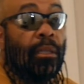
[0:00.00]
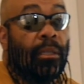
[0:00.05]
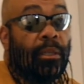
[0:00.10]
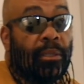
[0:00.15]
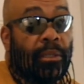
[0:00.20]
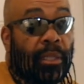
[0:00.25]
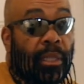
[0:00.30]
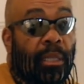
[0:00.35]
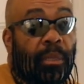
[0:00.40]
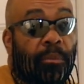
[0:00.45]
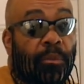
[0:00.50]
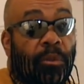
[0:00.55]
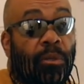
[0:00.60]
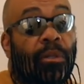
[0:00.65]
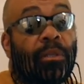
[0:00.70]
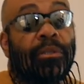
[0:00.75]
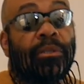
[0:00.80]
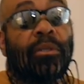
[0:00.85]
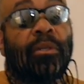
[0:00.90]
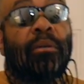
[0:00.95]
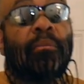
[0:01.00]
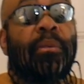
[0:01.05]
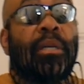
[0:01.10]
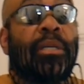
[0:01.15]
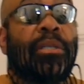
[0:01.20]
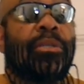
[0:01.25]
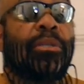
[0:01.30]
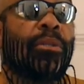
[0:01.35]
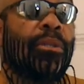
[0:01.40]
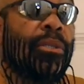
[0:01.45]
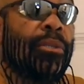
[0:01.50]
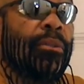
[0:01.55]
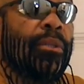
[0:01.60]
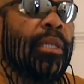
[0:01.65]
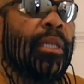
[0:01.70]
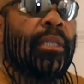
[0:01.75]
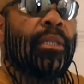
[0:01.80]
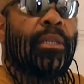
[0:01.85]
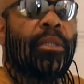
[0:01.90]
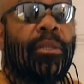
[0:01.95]
Team Royal is going to make sure you
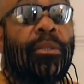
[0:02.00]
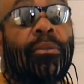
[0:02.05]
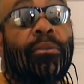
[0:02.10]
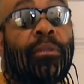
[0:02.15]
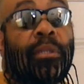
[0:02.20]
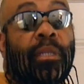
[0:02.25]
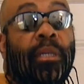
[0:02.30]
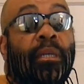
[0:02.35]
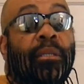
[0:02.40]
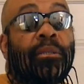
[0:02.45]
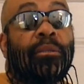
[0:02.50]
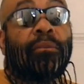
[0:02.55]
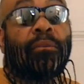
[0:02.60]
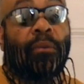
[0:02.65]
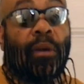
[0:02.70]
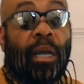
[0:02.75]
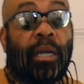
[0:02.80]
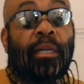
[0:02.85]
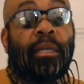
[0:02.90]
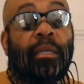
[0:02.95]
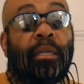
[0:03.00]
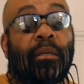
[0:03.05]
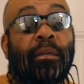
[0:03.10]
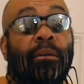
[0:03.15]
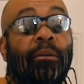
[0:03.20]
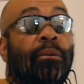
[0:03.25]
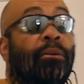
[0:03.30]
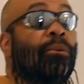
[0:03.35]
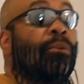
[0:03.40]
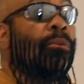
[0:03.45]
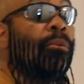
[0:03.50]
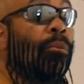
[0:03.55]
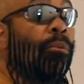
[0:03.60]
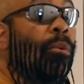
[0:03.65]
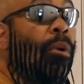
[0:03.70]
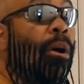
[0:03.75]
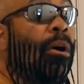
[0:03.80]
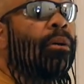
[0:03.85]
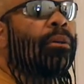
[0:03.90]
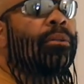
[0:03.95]
get to do this right here.
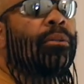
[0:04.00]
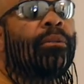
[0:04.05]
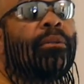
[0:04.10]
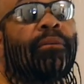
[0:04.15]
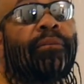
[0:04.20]
Walk through the